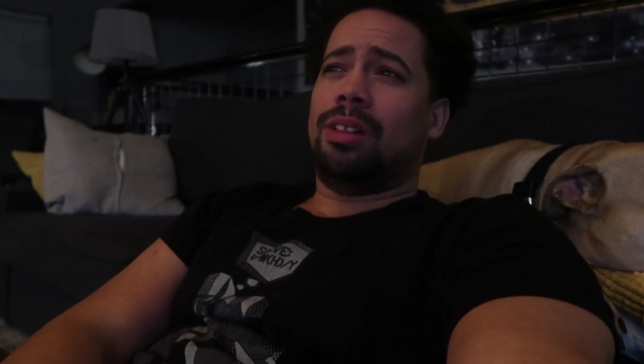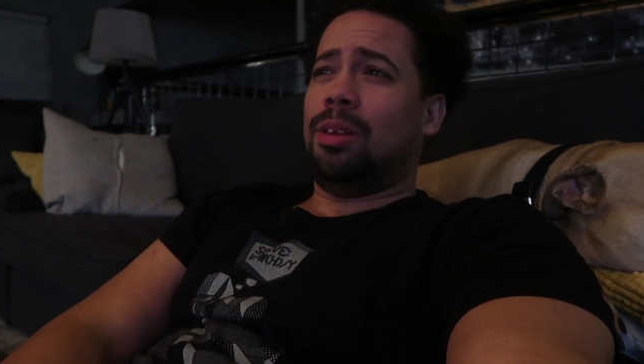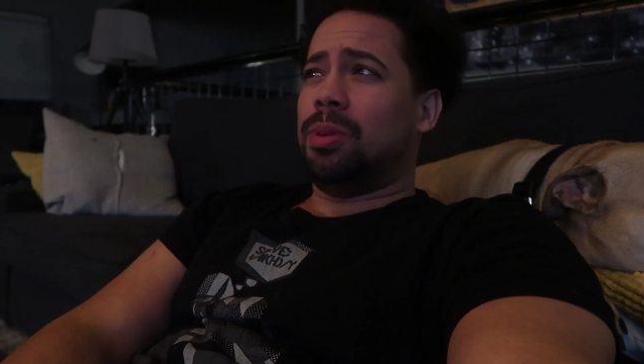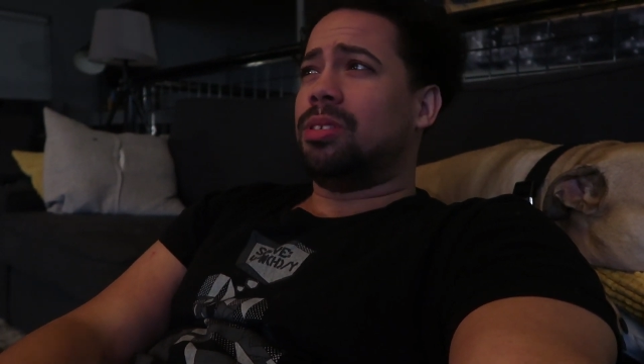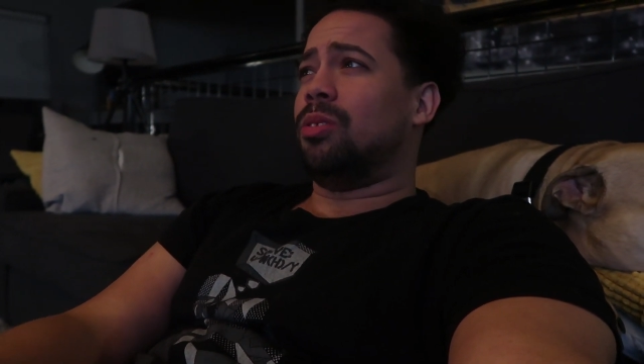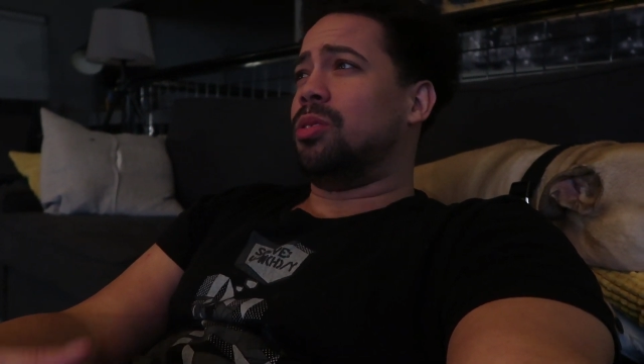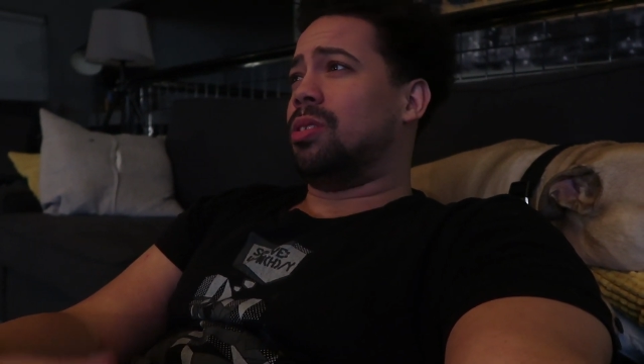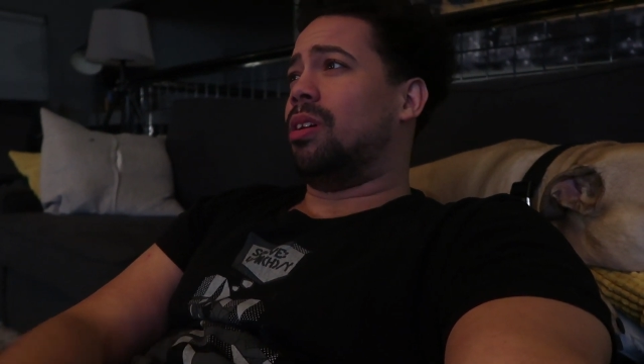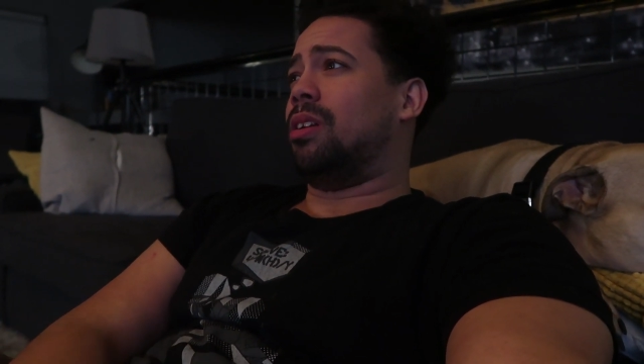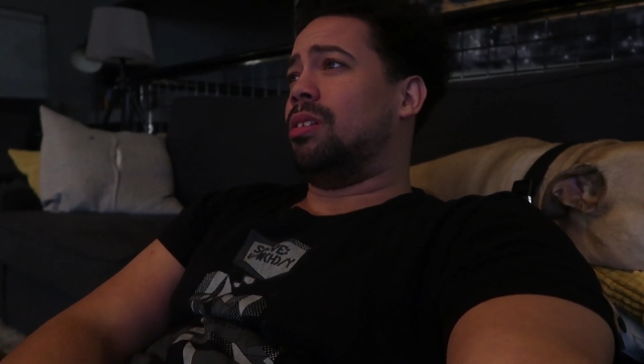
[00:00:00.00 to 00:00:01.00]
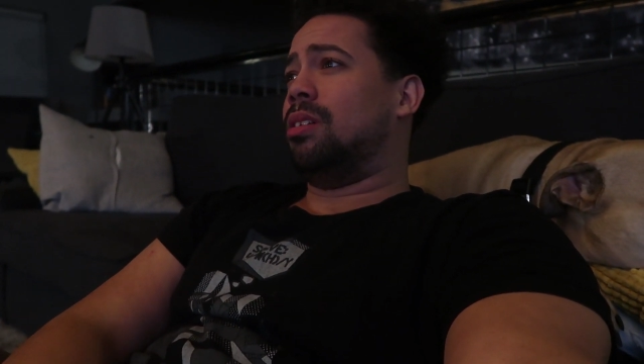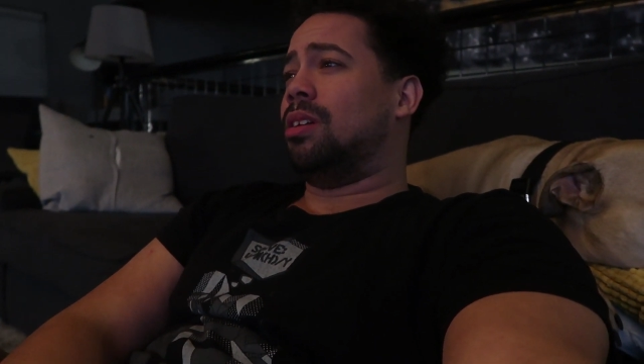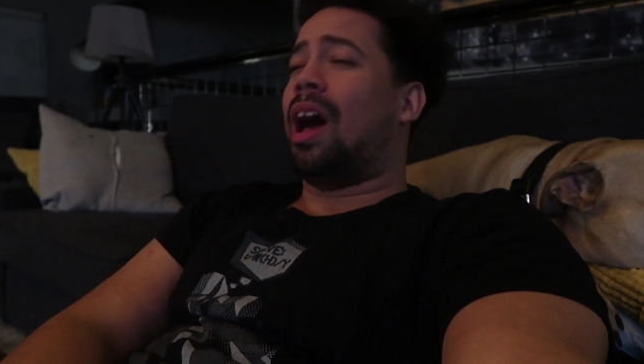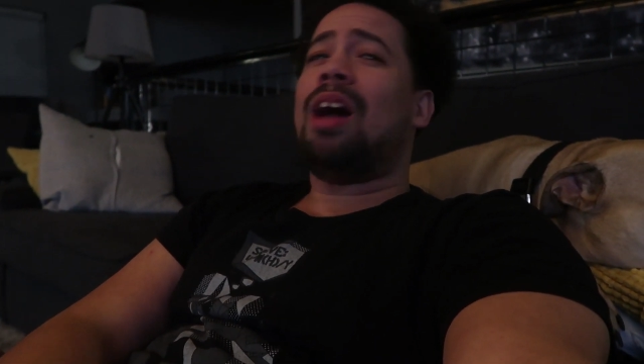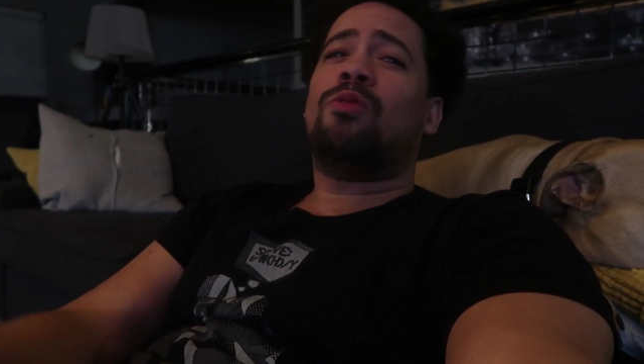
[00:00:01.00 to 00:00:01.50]
Let me tell you something.
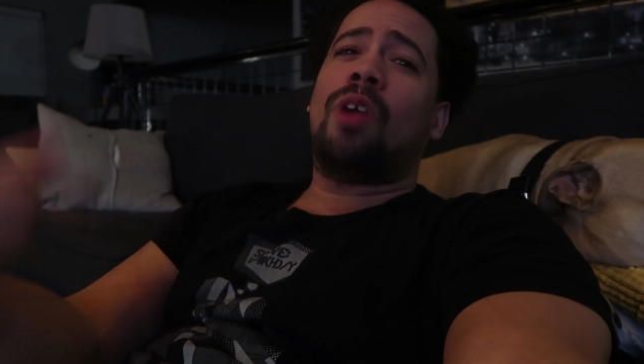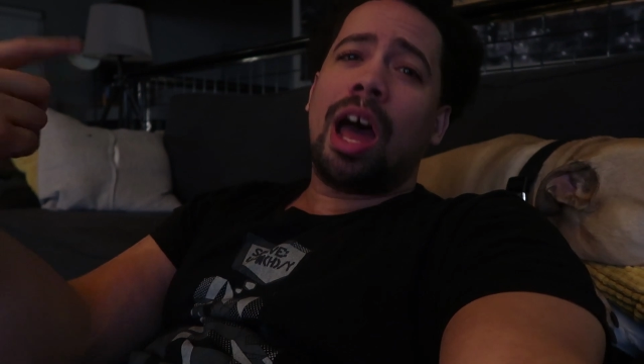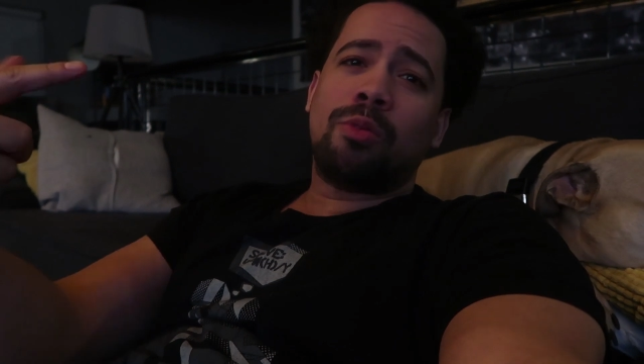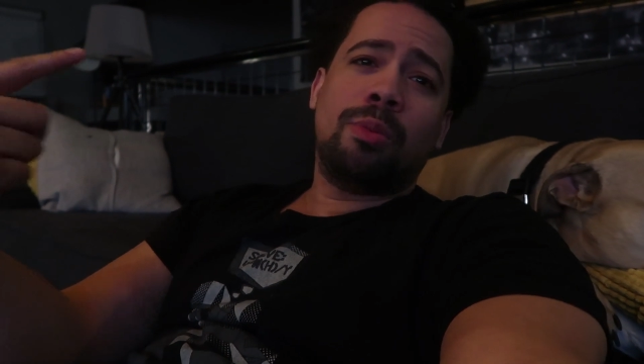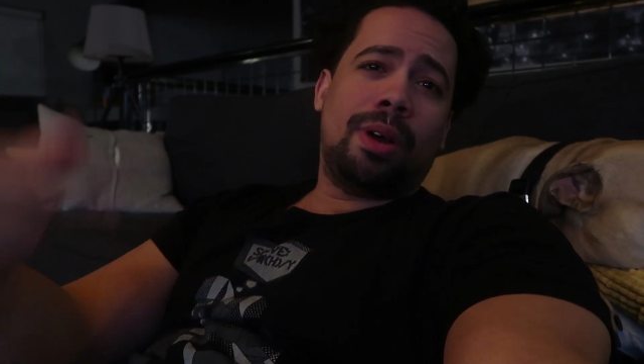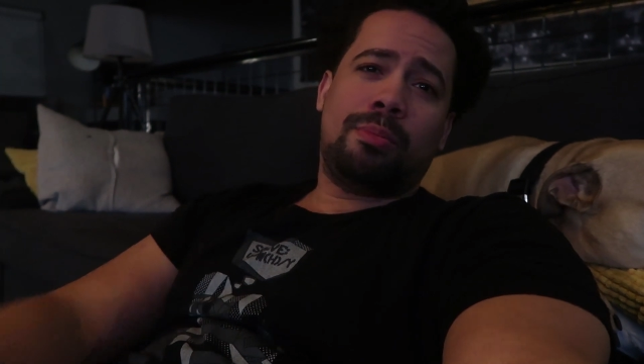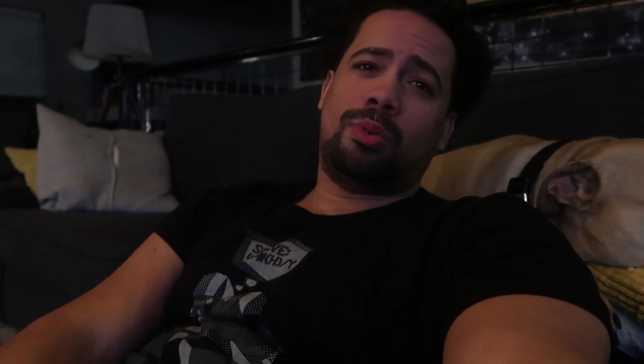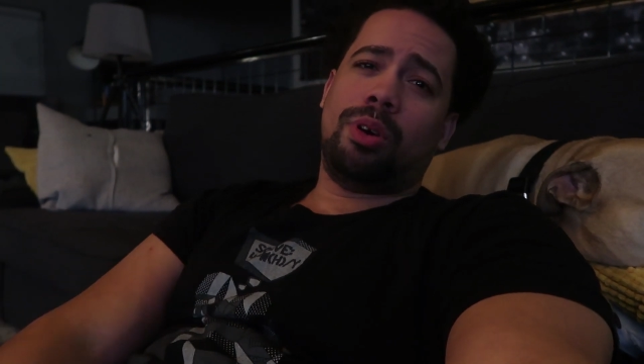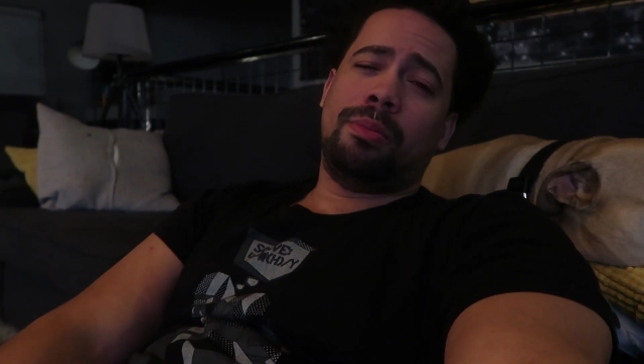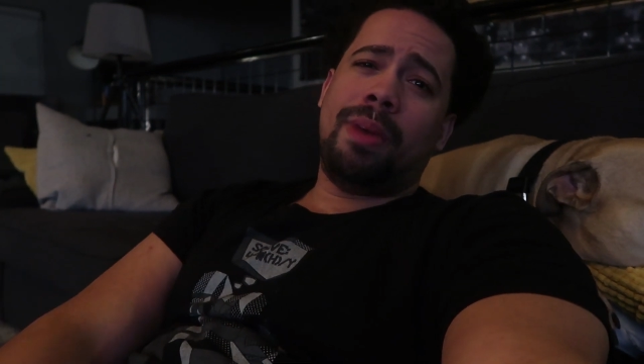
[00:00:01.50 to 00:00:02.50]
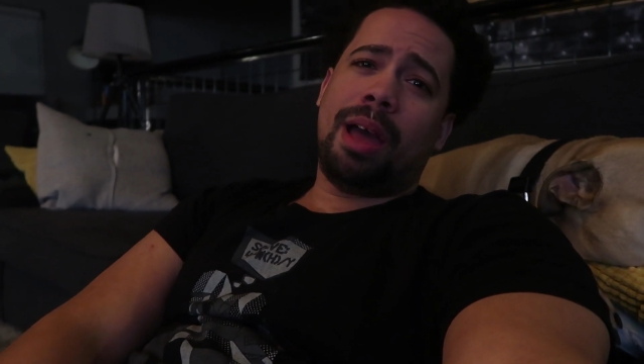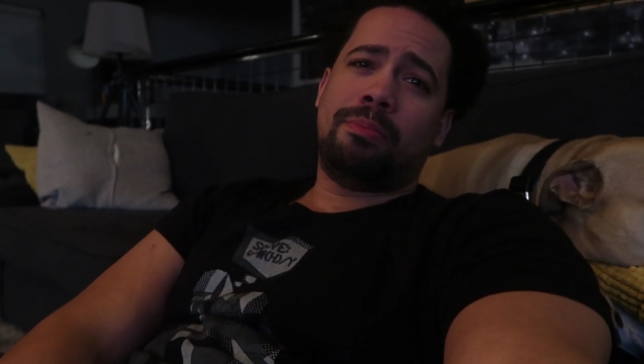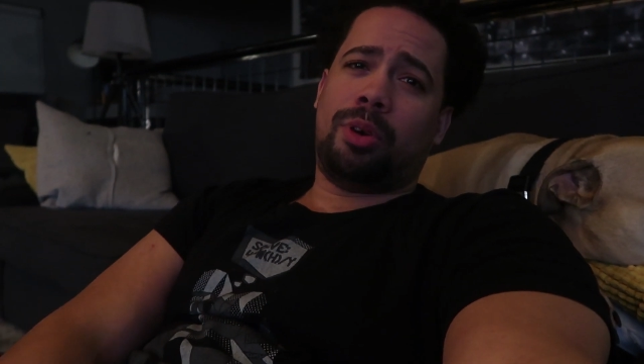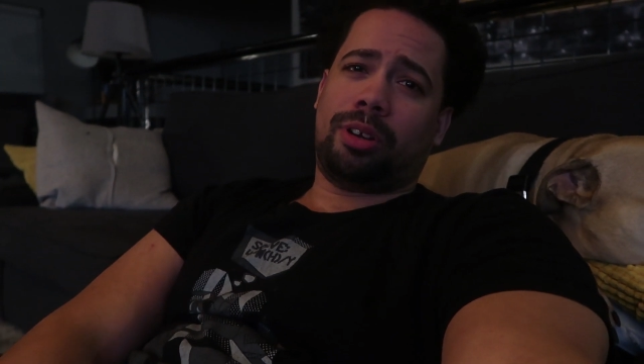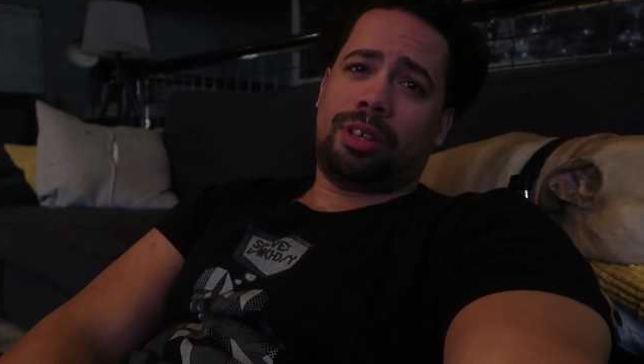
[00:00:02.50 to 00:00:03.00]
I ride with my boy,
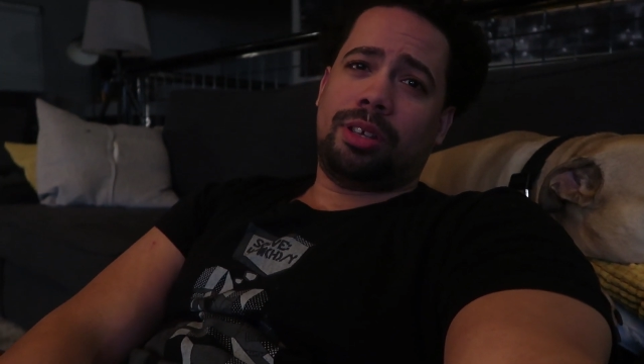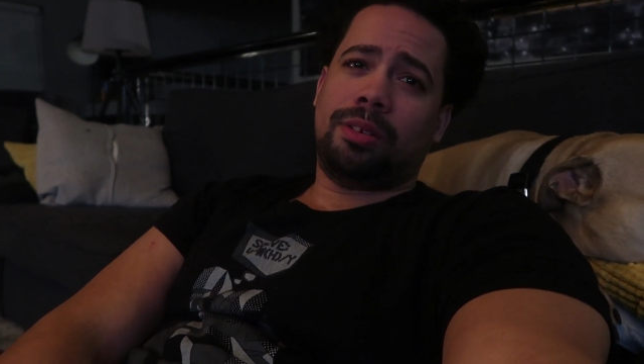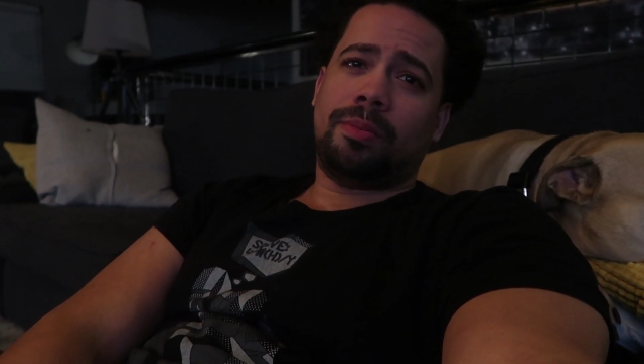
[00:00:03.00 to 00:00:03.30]
Matt Berkey.